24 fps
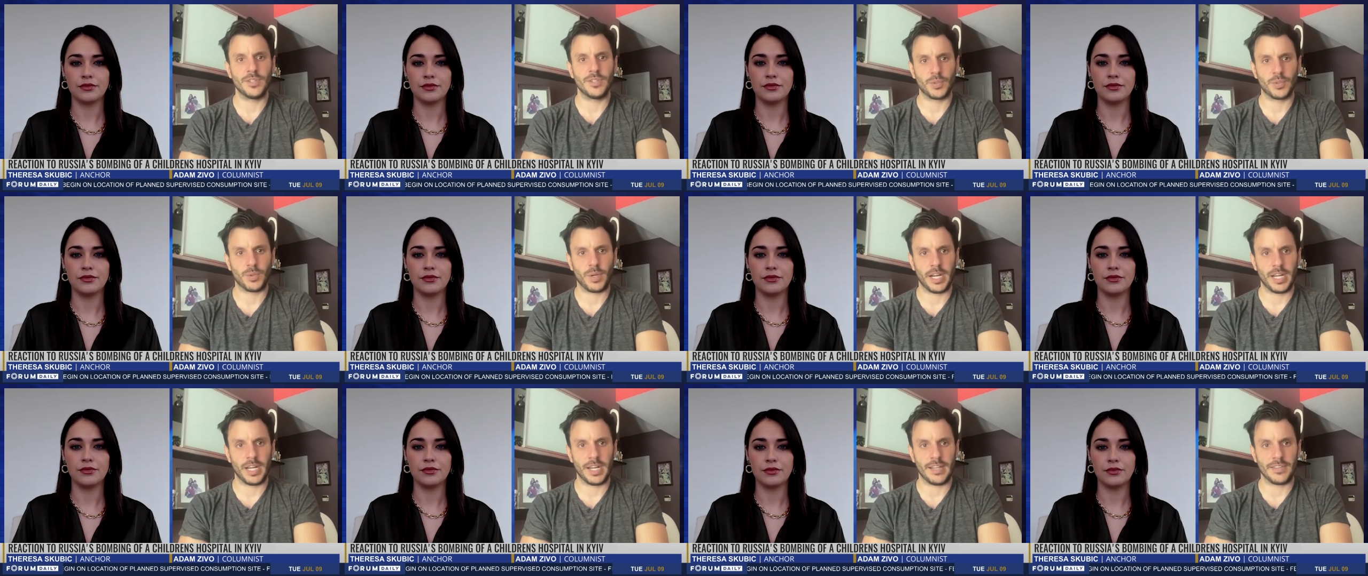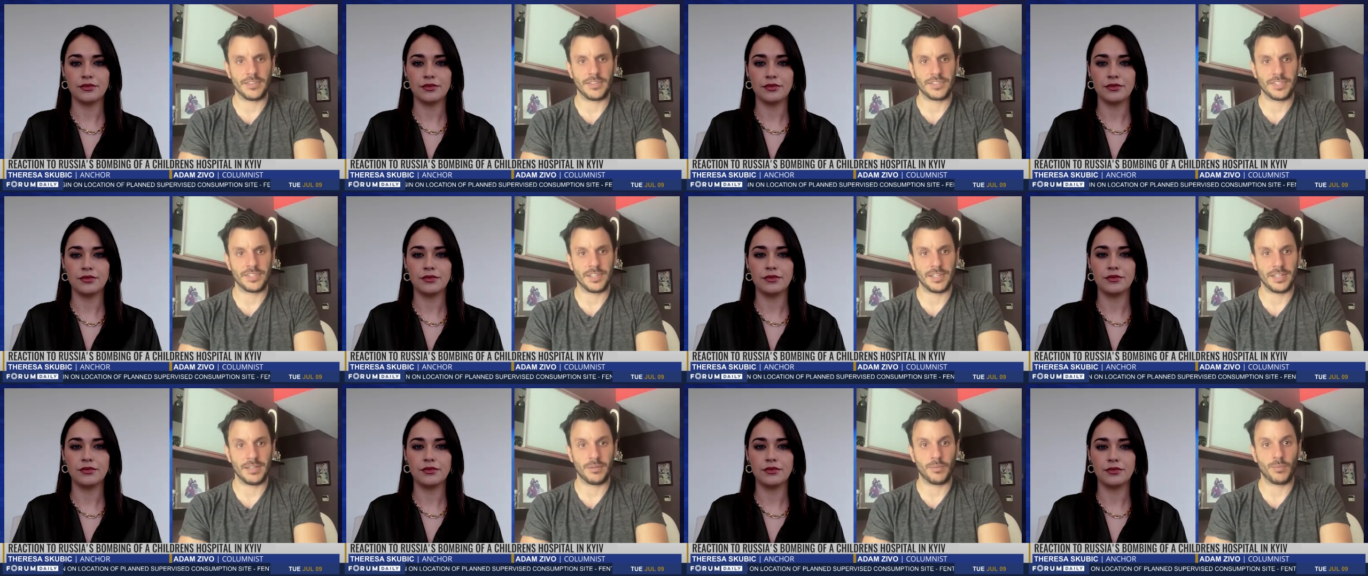Speaker 1: Ukrainians
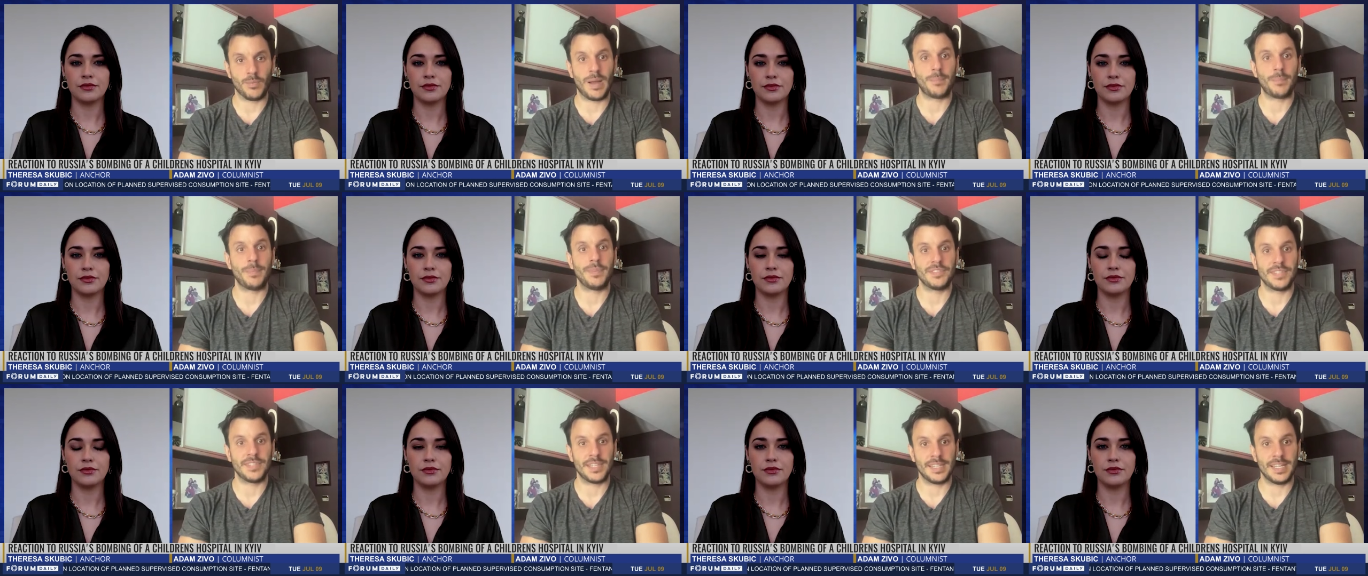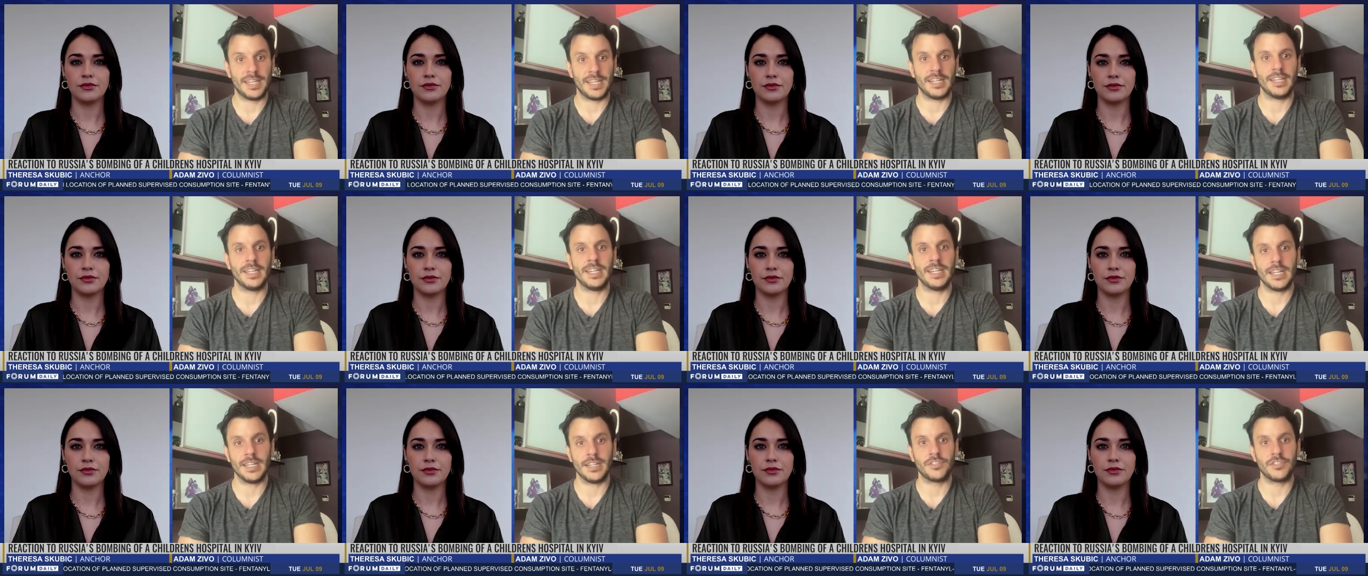the weapons that they
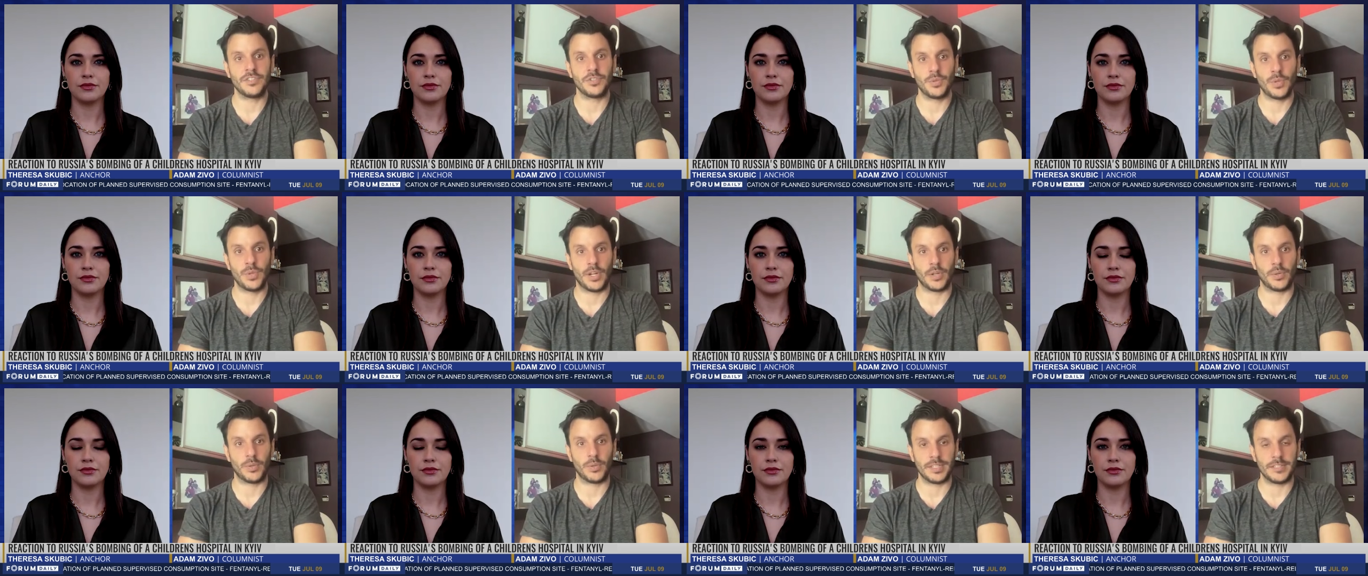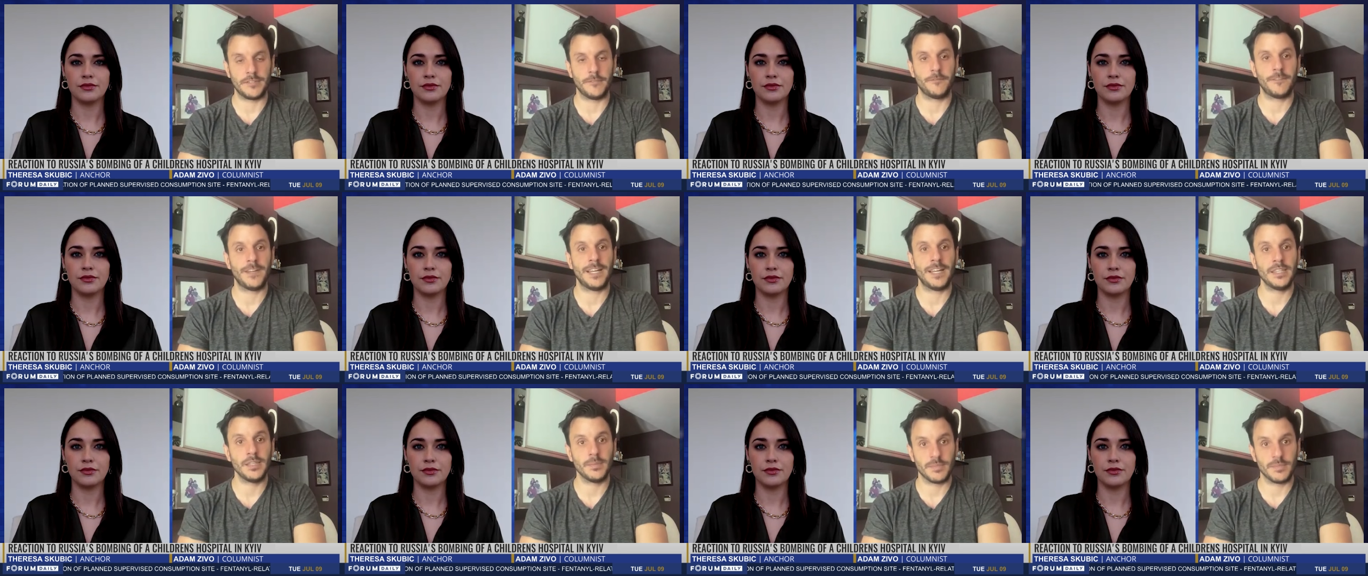need to not only
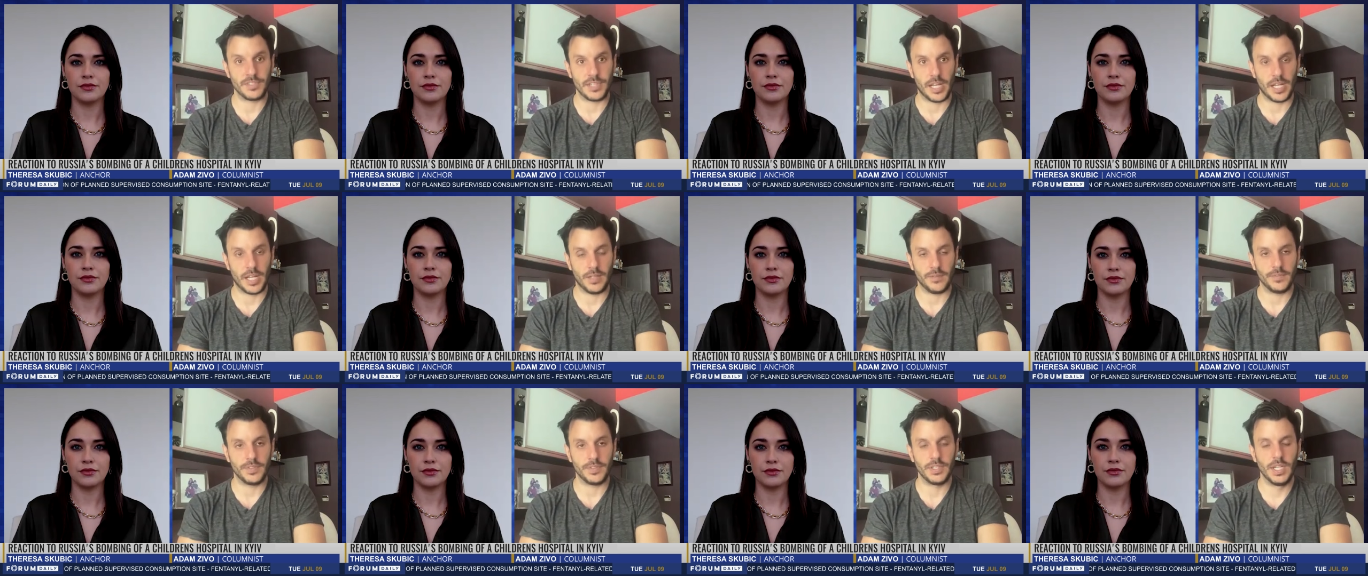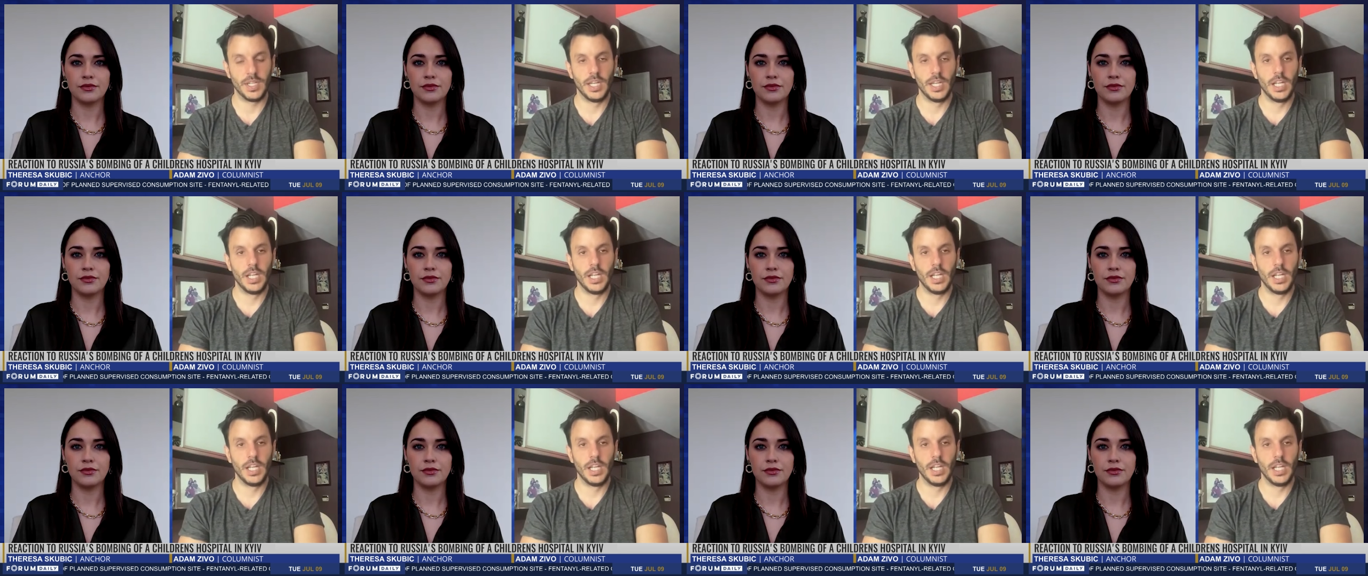defend themselves,